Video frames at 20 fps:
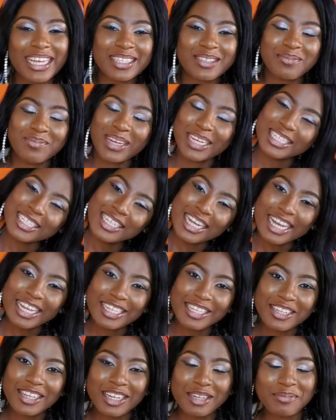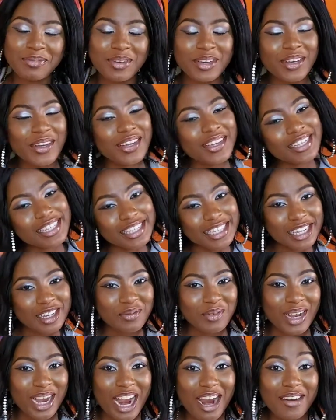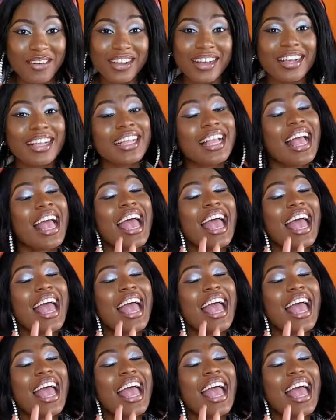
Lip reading: to my channel. I'm your host, Carol,